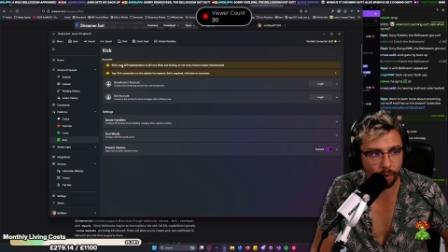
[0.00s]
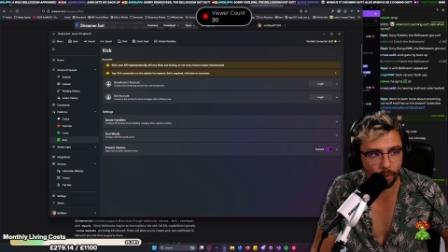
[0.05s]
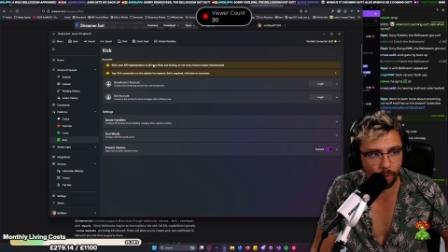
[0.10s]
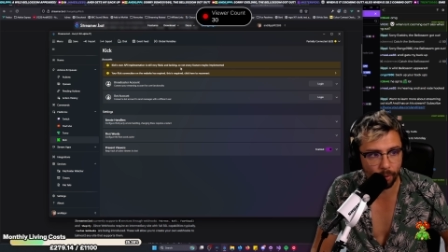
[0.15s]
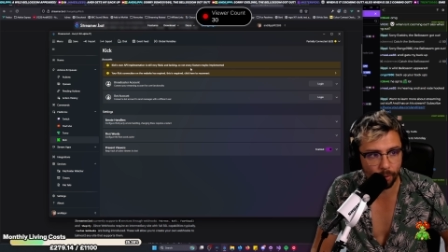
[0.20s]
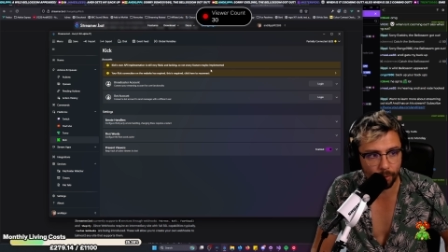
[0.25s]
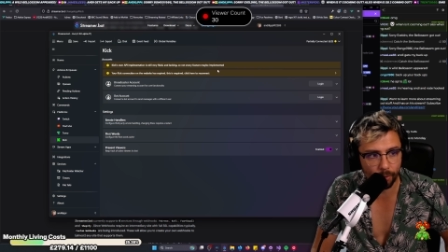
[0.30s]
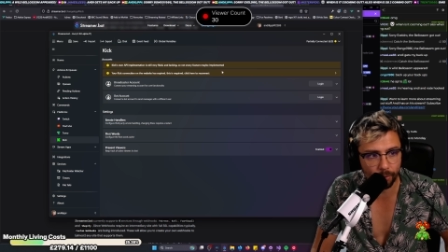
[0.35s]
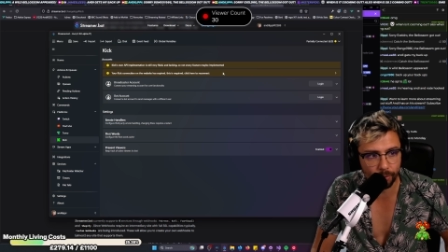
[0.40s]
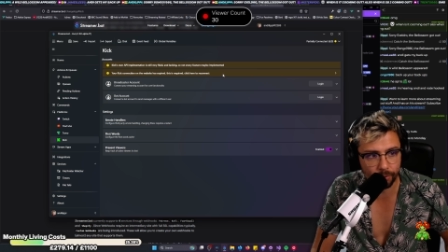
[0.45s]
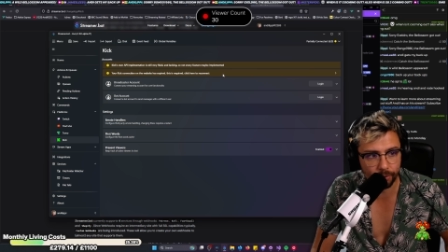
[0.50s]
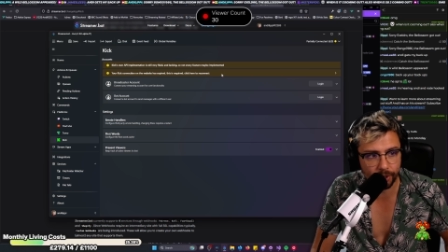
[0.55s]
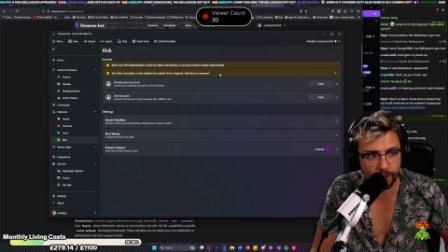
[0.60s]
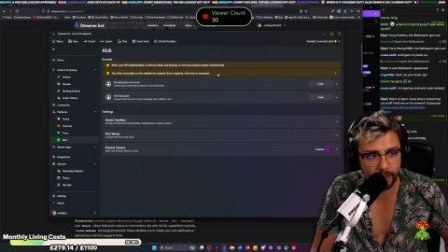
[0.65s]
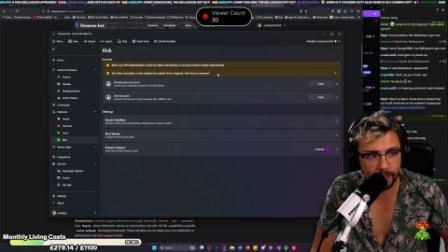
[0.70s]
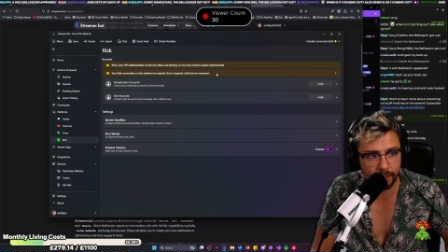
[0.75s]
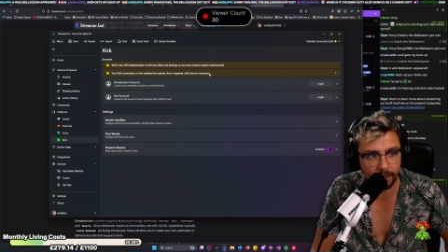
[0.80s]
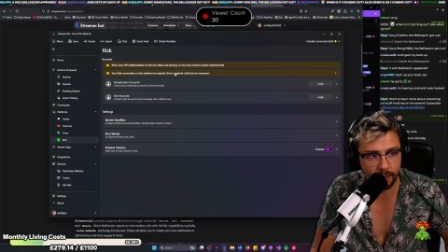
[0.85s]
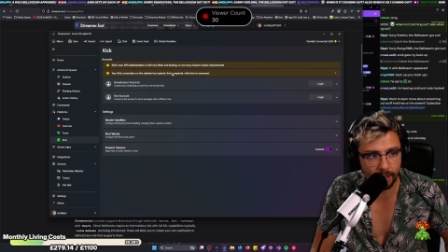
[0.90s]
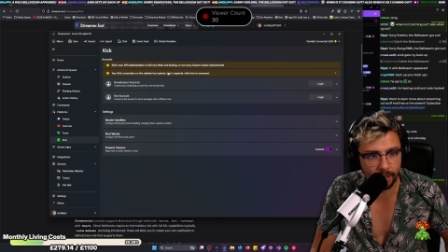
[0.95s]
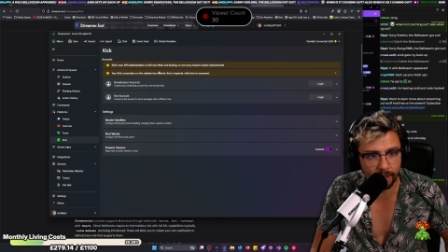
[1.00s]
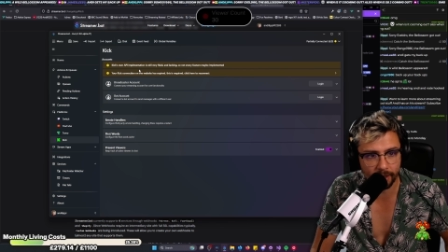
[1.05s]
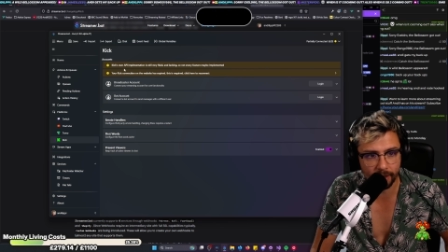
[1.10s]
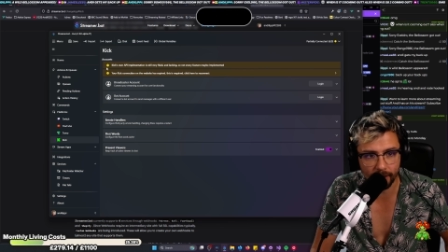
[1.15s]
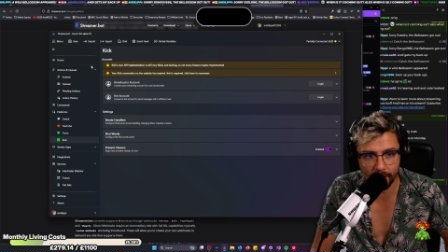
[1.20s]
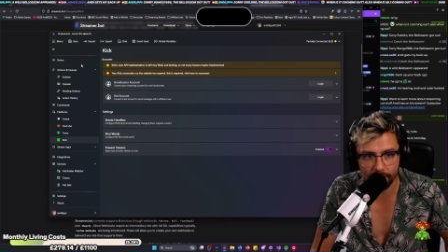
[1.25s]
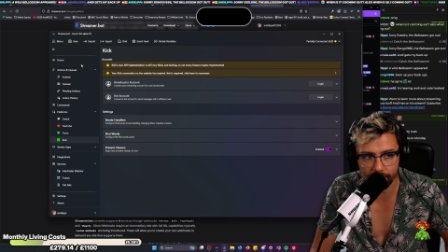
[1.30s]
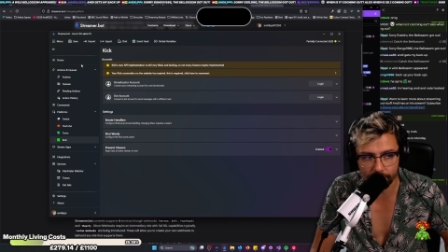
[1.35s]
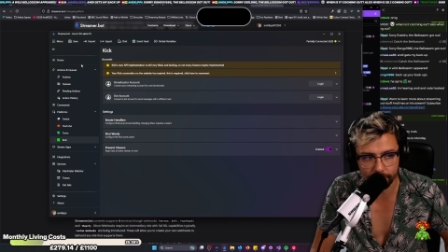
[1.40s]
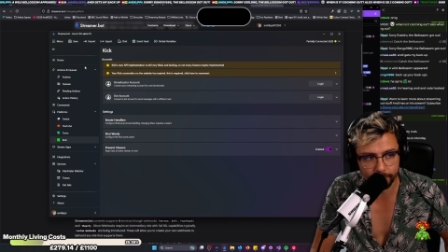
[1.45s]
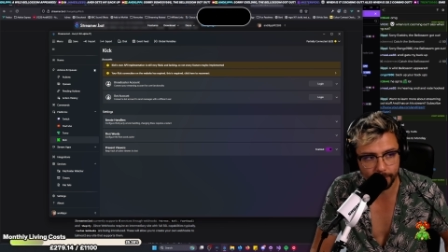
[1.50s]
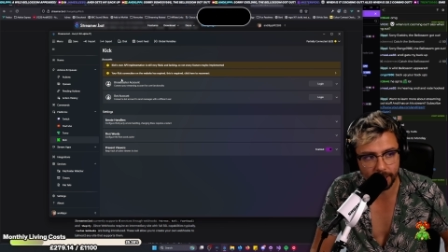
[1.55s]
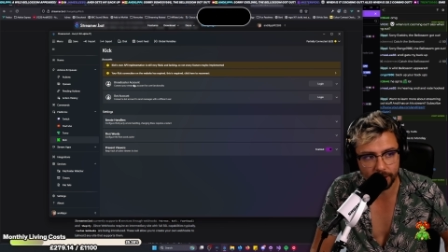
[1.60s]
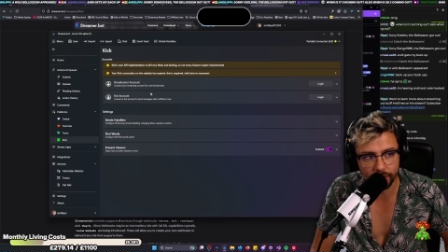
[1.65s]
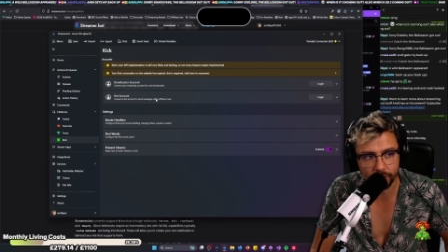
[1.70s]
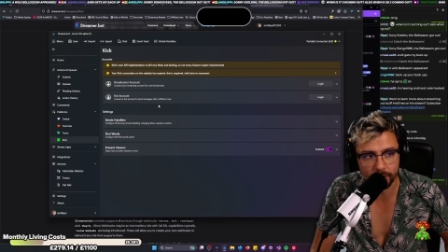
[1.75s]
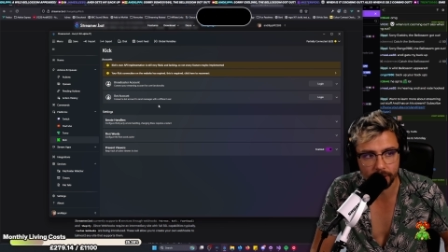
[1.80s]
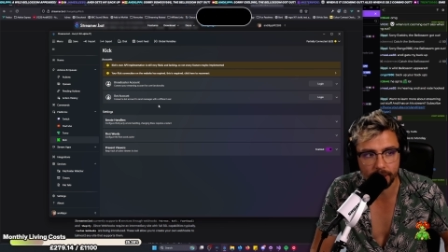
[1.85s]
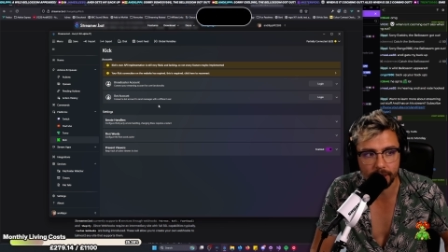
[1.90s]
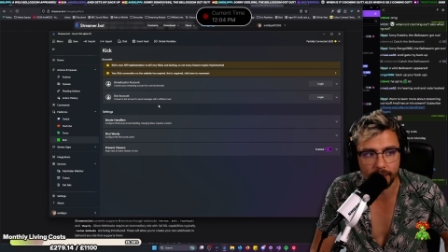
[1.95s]
All the
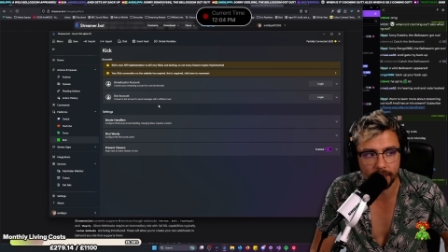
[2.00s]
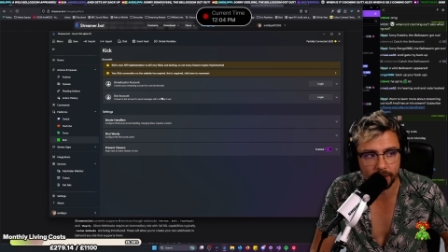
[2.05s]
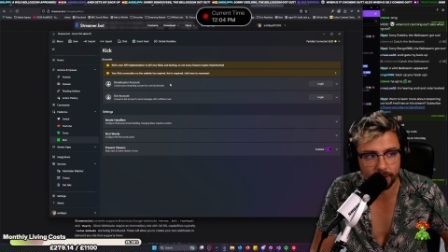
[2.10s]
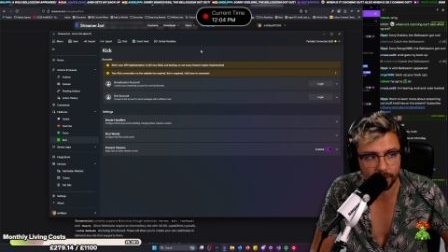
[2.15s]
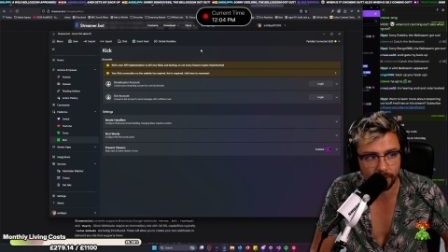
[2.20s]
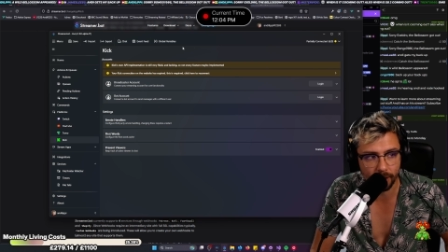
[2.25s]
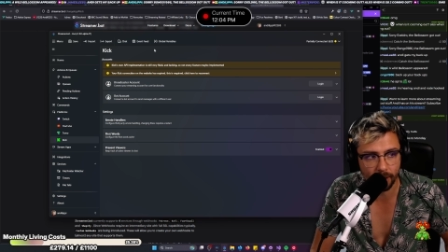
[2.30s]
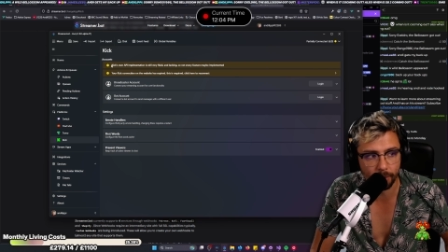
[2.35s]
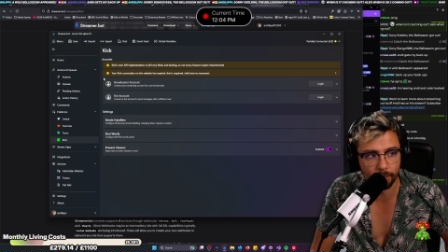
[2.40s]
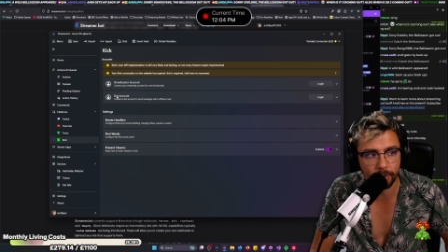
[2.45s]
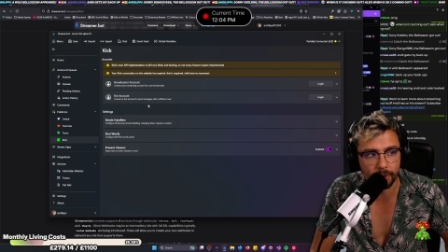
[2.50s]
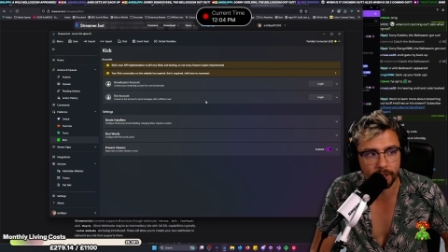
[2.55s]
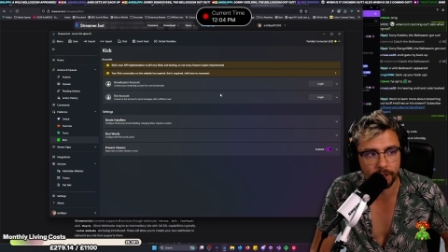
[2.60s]
information that you need to know